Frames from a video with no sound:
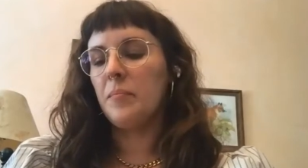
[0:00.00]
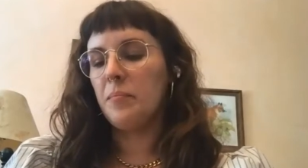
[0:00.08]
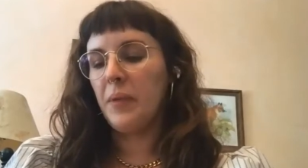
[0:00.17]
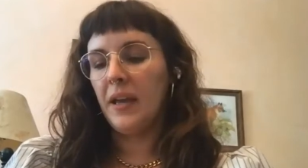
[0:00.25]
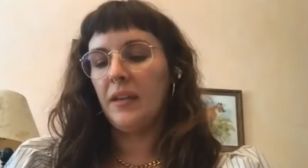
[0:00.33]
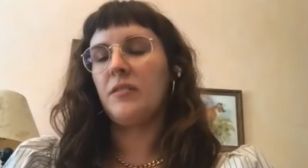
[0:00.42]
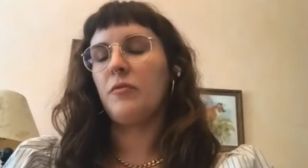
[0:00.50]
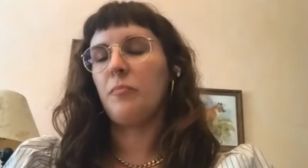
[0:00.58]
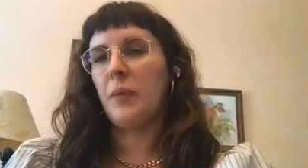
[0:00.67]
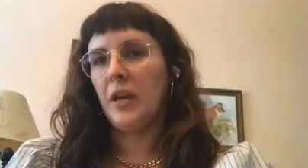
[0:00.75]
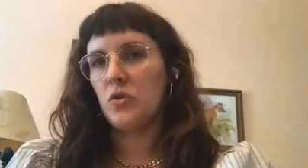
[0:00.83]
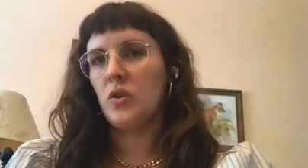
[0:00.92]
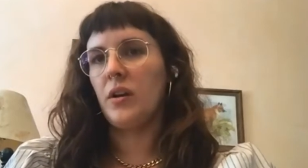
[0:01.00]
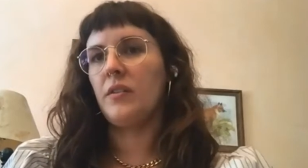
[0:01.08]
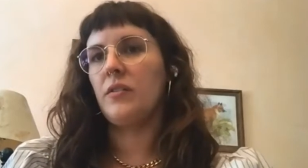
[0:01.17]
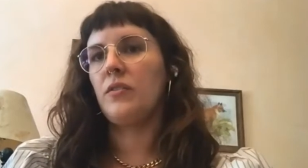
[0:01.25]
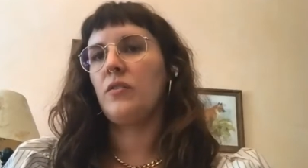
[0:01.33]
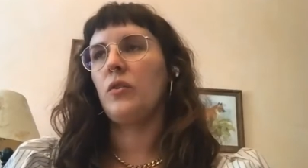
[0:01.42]
base of
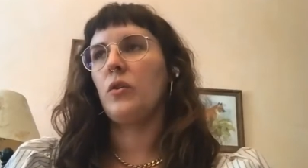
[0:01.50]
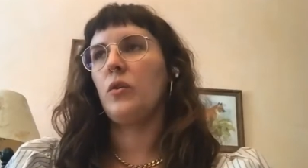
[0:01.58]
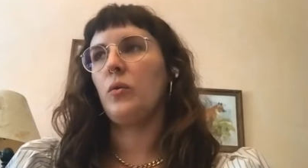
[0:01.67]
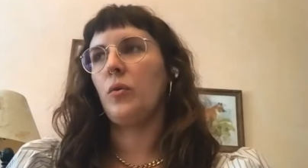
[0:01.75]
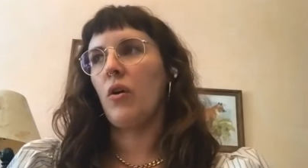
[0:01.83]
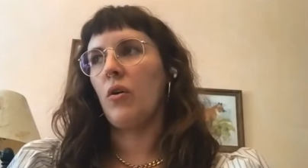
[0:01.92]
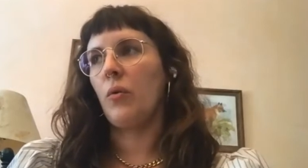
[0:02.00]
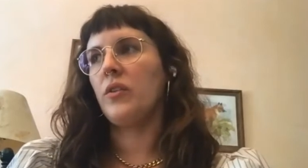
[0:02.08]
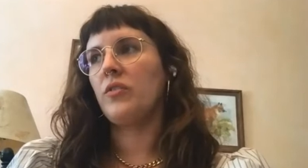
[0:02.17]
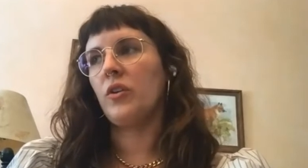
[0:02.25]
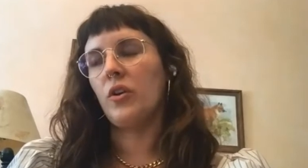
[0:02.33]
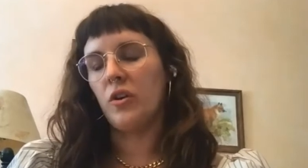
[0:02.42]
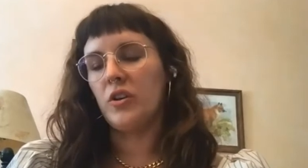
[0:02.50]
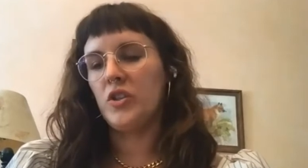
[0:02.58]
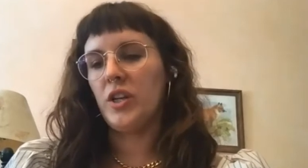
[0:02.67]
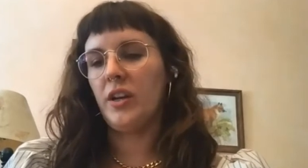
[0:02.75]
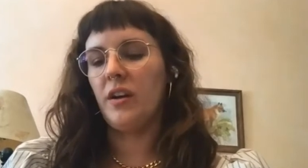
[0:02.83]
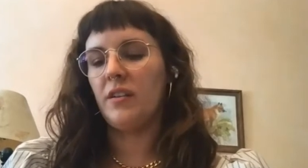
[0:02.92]
patrons who are always
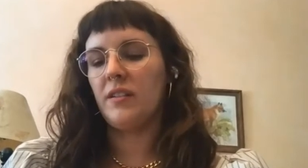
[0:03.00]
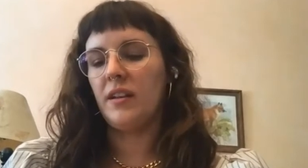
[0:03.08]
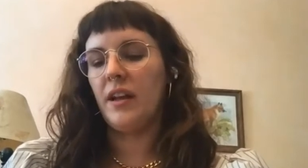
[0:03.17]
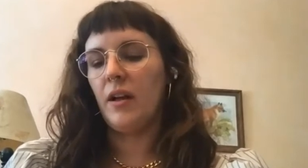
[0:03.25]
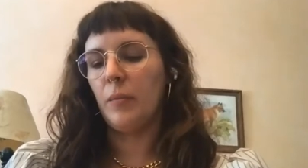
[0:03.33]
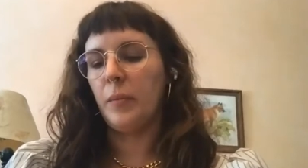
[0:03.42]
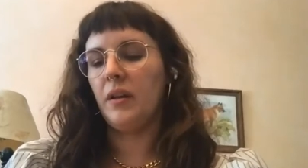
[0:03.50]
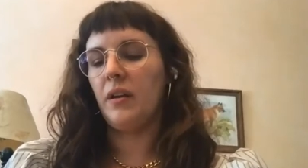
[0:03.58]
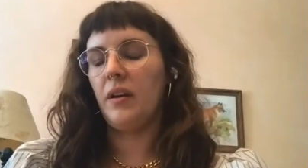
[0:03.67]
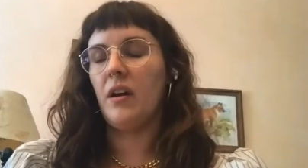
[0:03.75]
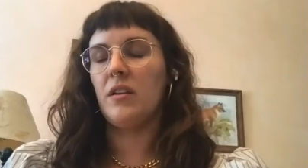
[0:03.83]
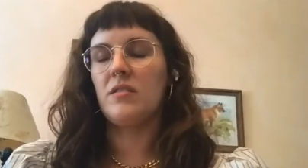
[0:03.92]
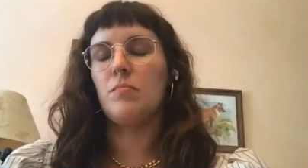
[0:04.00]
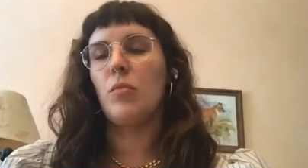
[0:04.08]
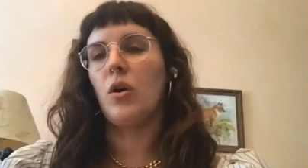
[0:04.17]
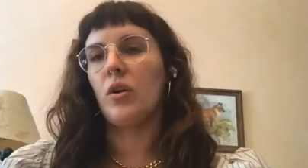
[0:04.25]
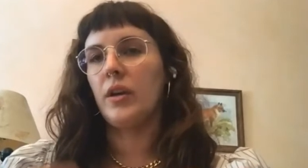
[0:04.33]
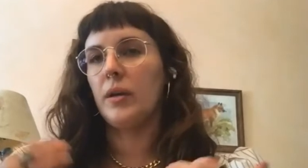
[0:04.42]
encouraging us and helping us
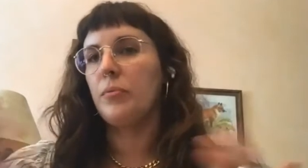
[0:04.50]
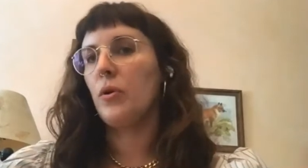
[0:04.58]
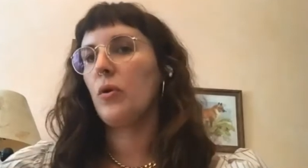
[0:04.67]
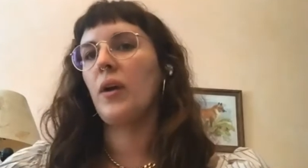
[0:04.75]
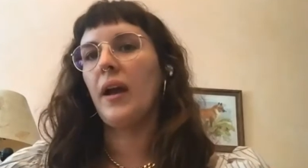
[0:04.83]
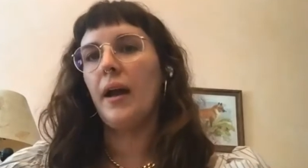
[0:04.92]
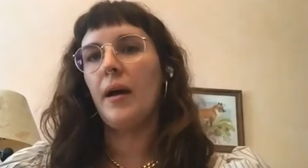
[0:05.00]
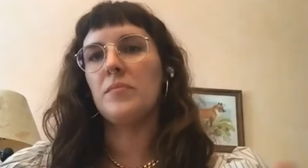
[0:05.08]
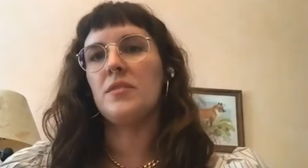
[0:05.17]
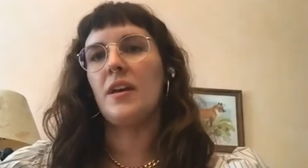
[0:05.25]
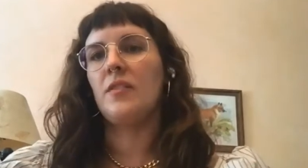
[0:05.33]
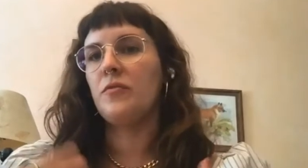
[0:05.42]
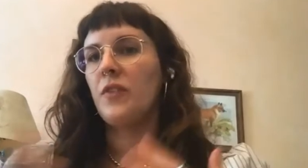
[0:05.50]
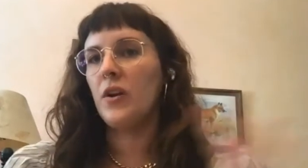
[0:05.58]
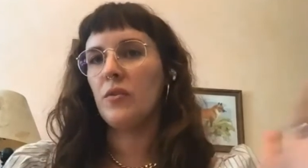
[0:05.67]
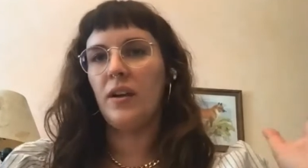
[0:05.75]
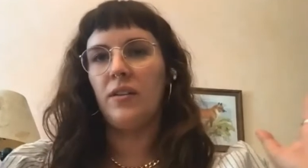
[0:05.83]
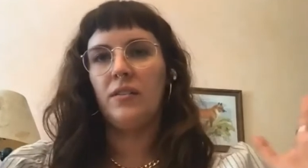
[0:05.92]
market programs and
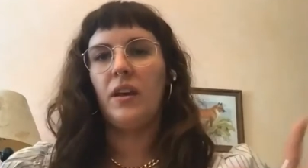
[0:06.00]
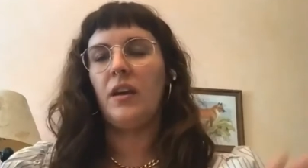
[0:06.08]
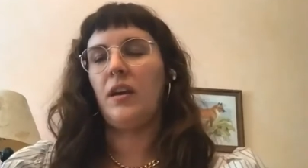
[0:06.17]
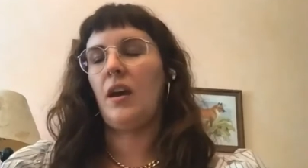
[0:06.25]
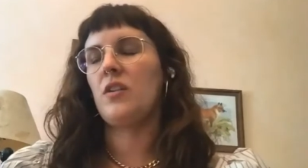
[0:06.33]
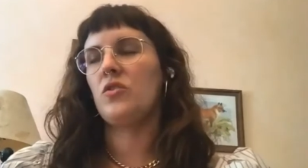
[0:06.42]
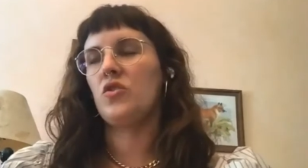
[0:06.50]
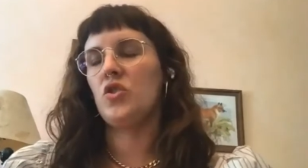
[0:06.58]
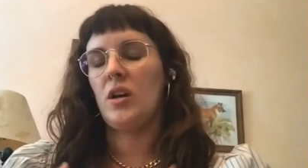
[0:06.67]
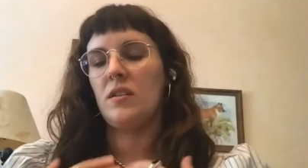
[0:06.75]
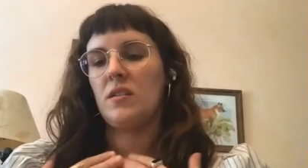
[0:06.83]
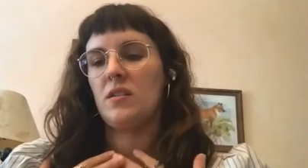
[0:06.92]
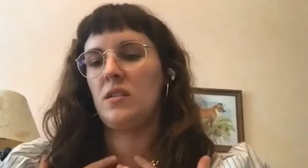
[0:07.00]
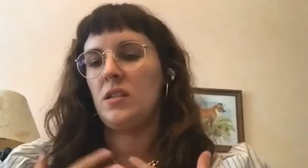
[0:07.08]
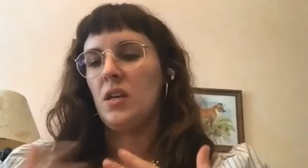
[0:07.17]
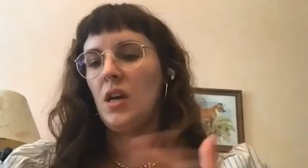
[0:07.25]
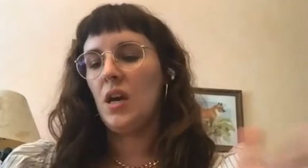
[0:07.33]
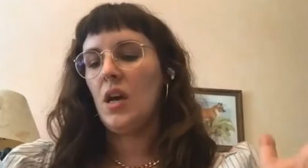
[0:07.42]
fundraising, and just,